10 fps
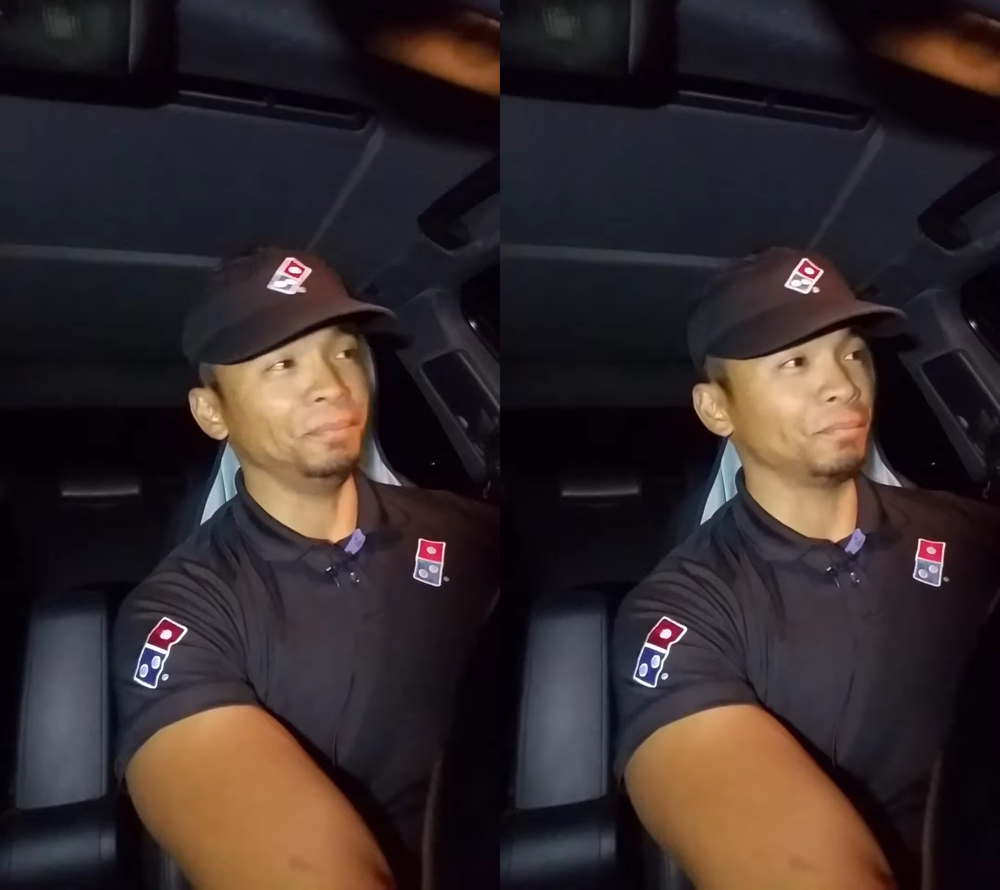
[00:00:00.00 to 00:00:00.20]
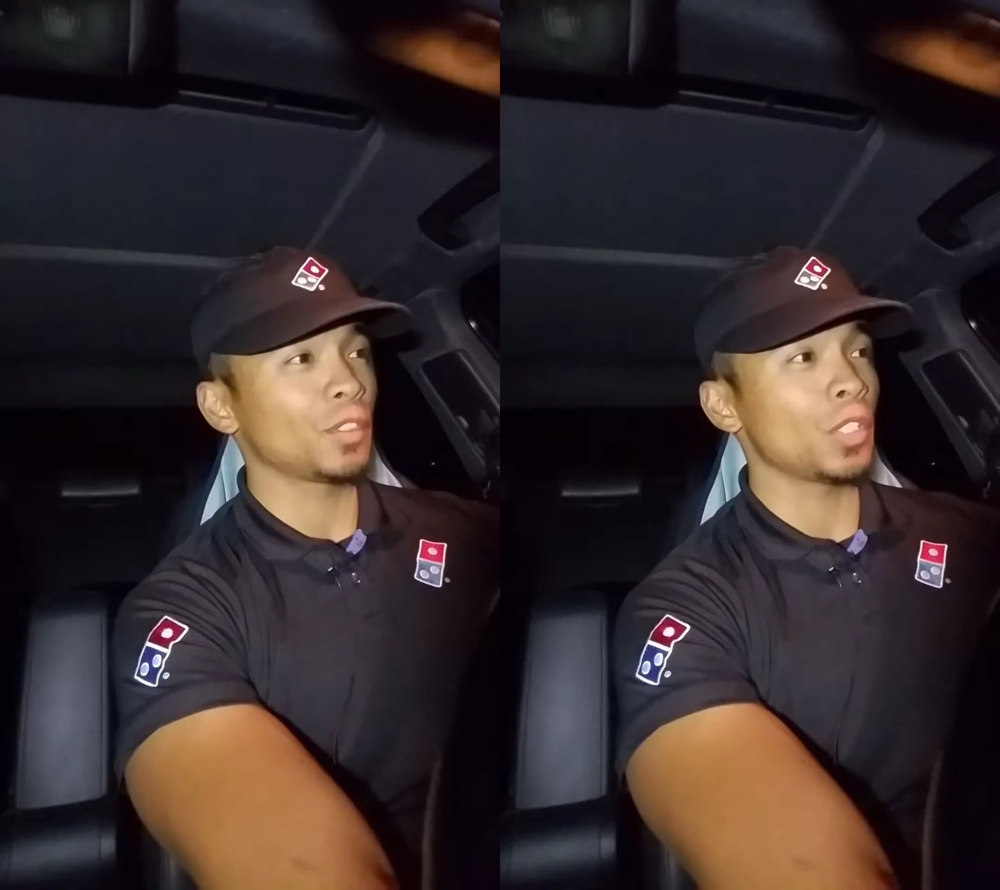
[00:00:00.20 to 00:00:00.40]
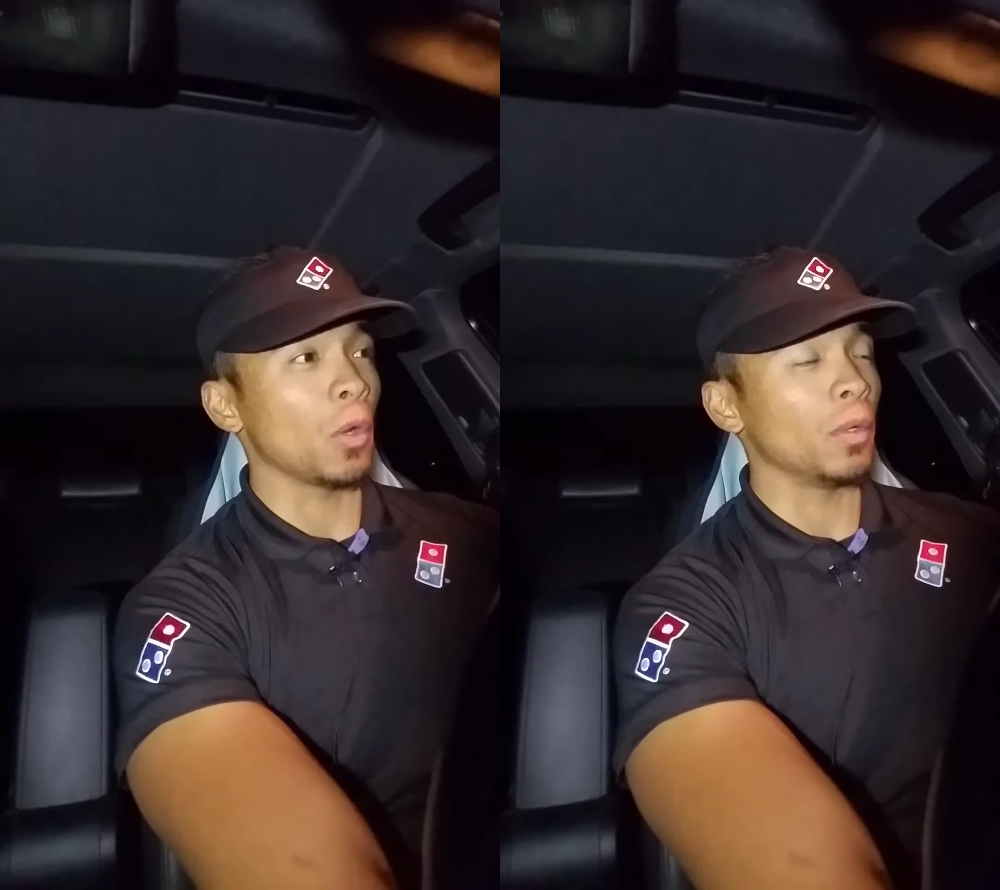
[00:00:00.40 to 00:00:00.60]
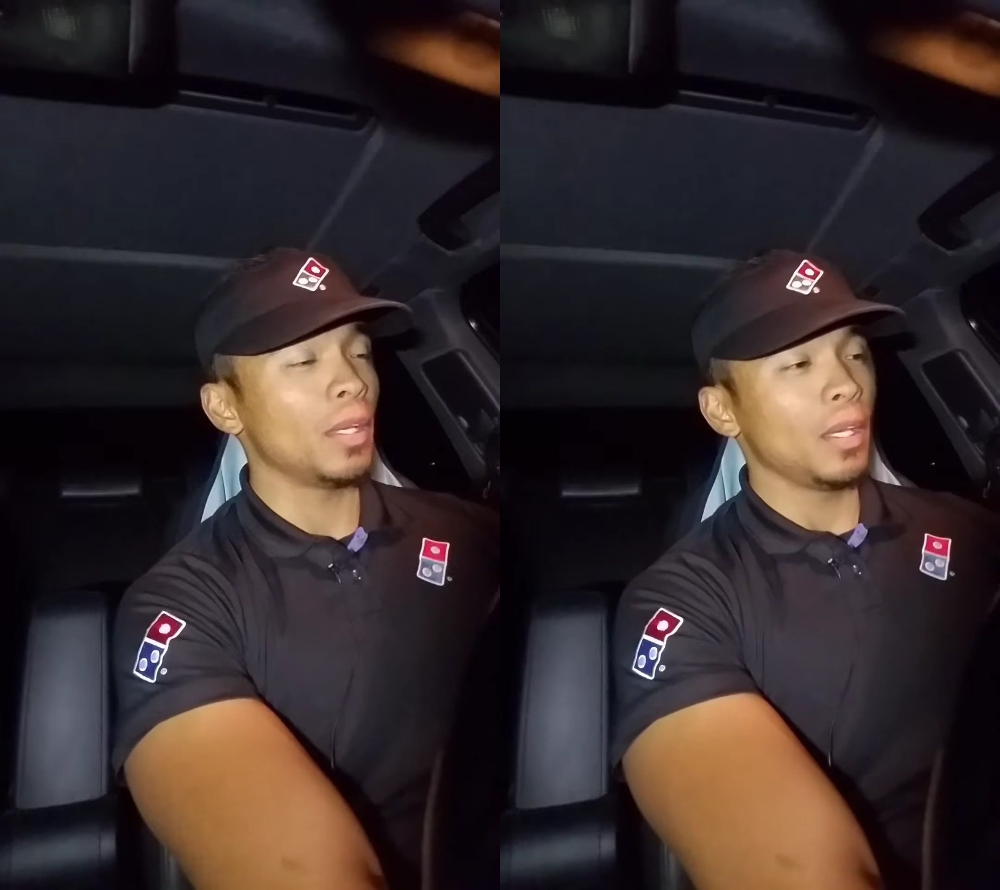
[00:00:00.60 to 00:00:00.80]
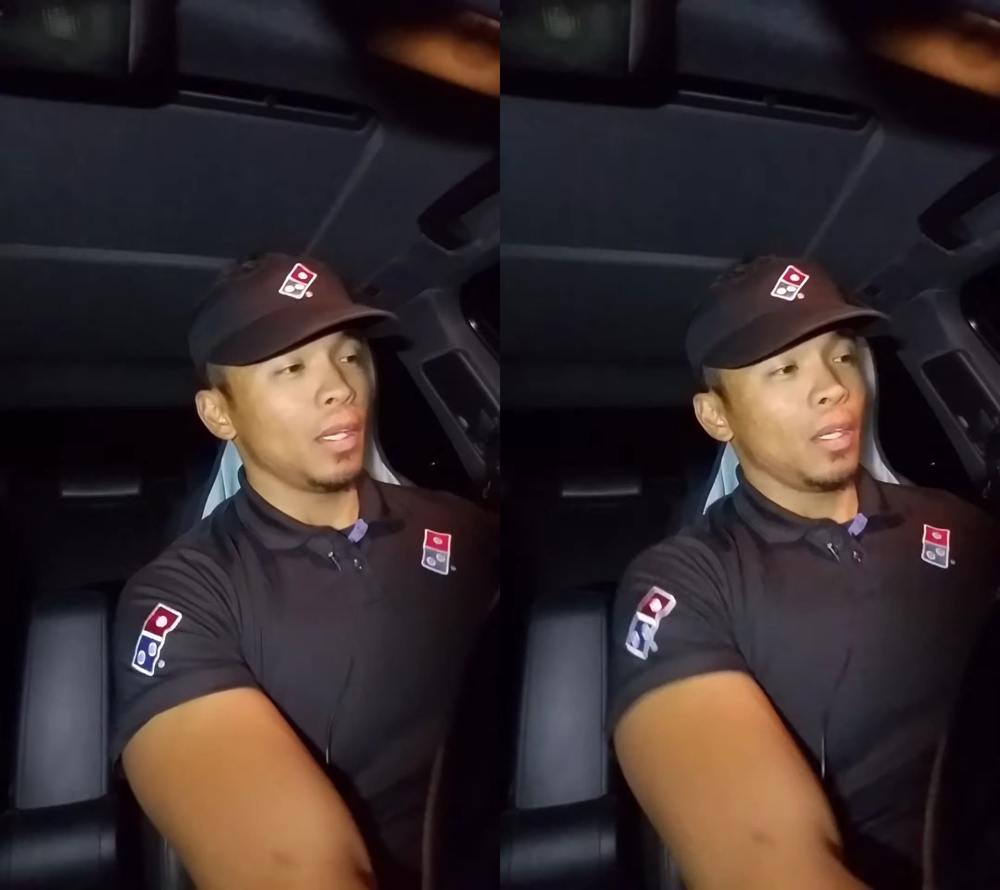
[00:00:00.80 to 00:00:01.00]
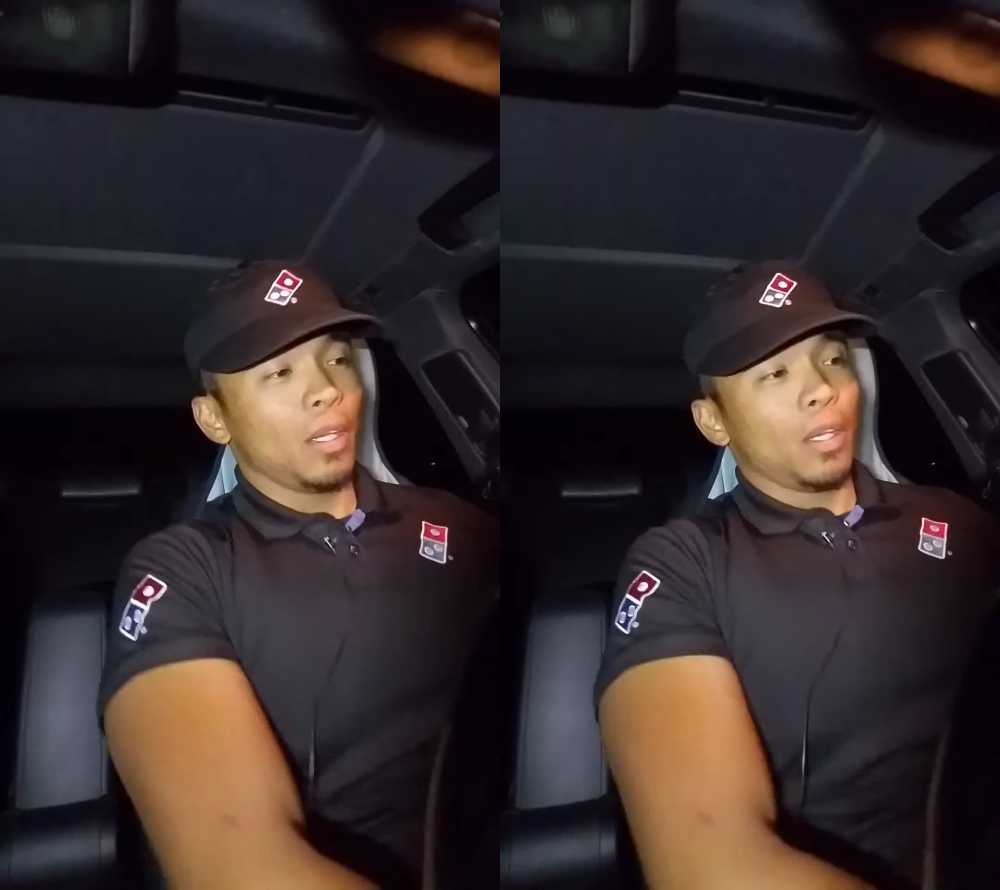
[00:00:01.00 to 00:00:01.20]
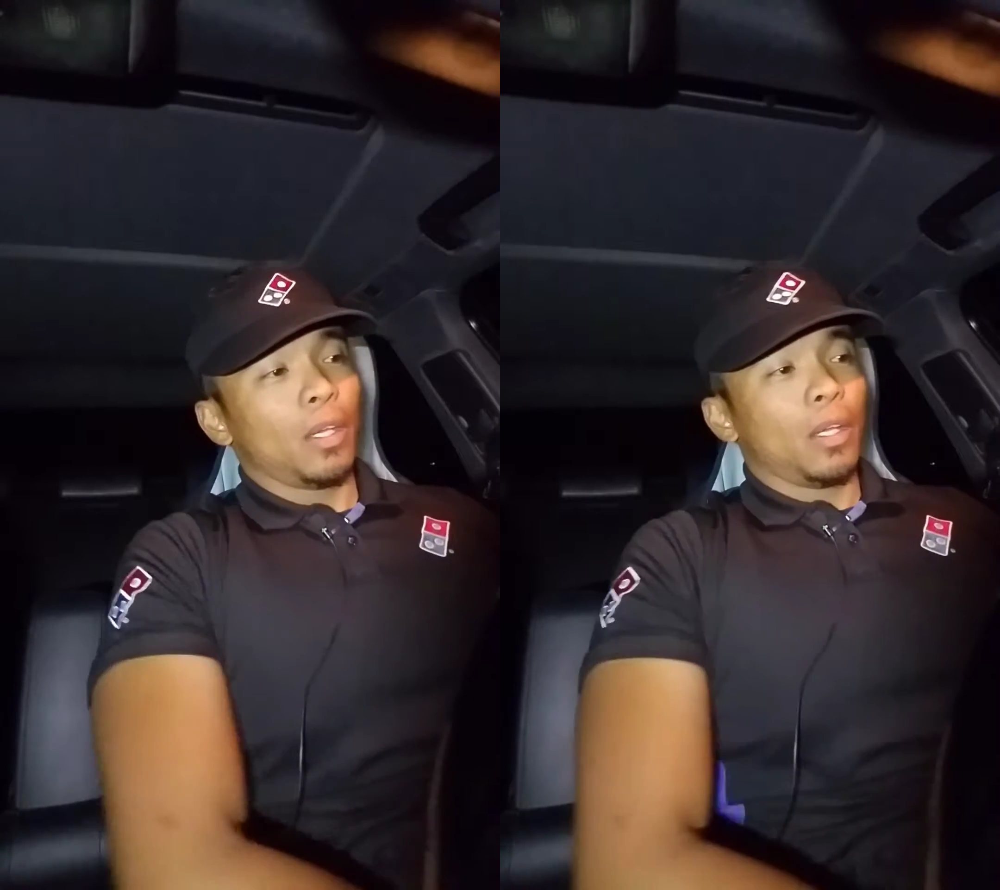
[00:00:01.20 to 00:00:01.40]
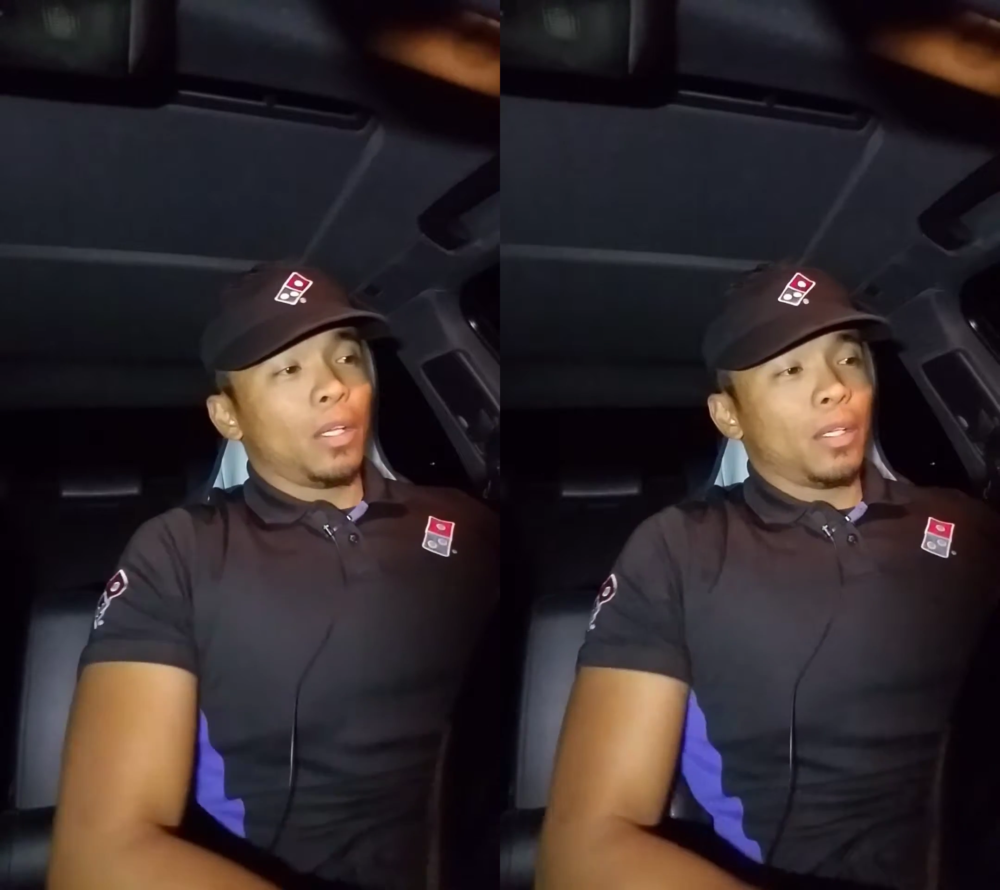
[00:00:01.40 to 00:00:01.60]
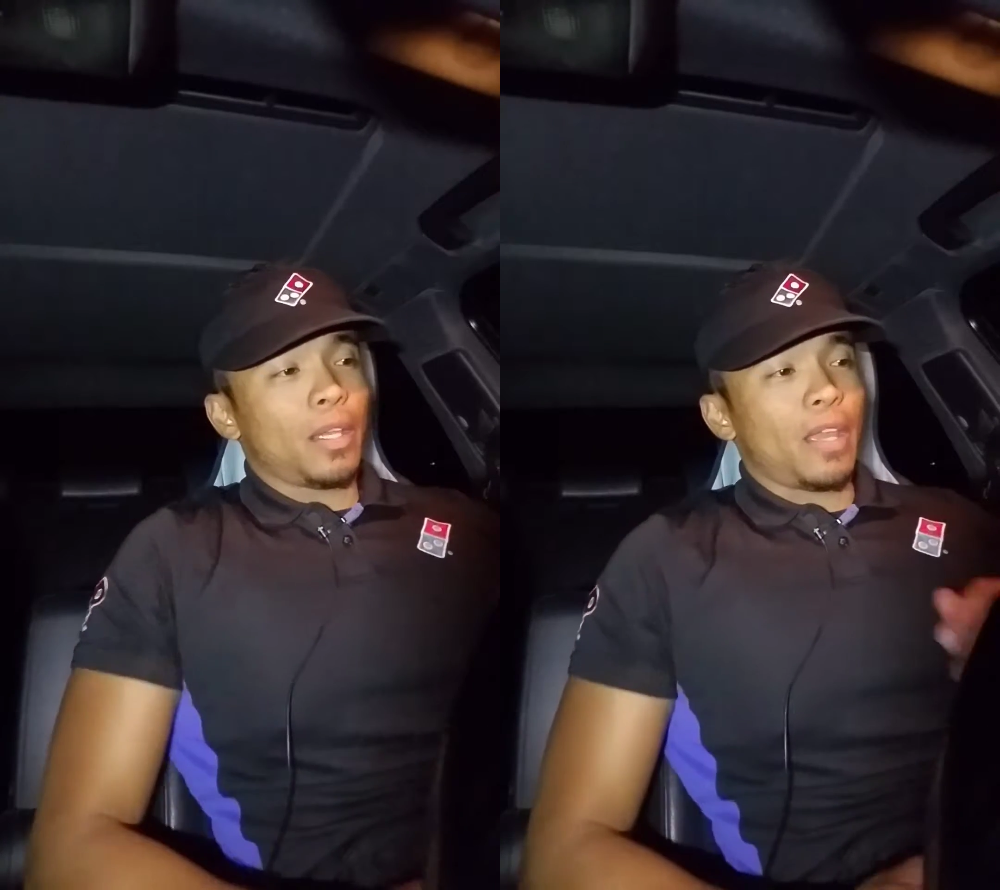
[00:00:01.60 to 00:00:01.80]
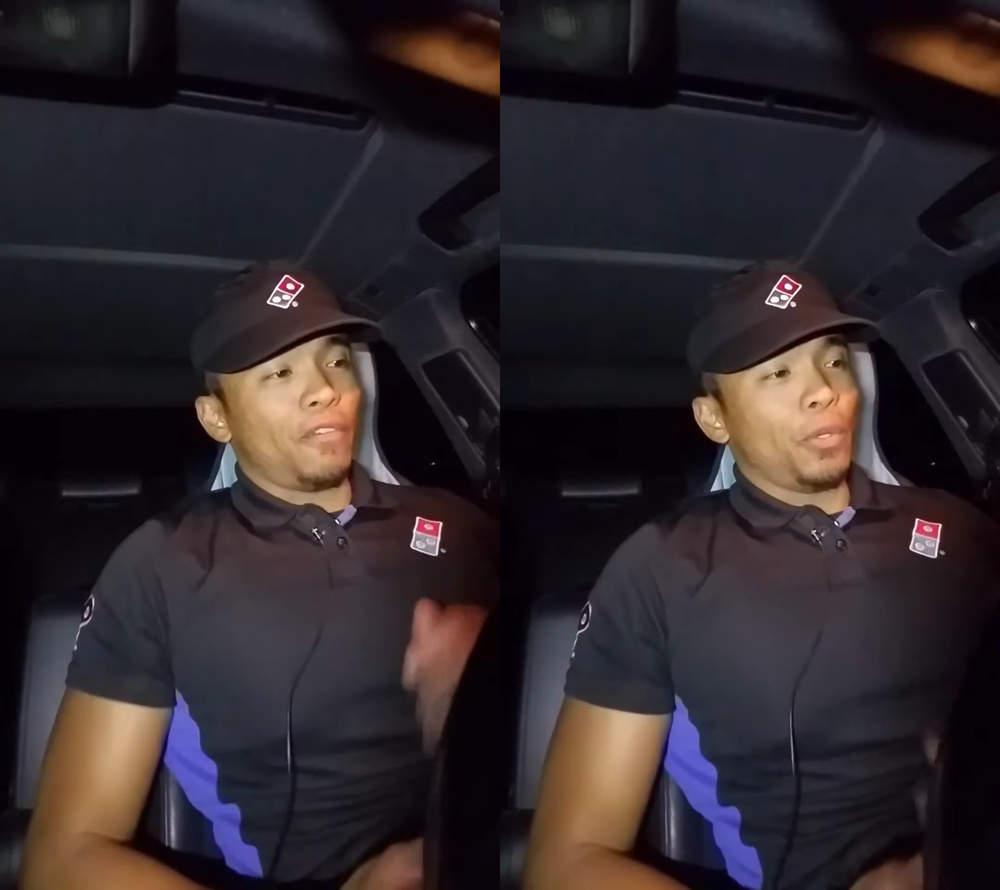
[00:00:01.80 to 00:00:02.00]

So, if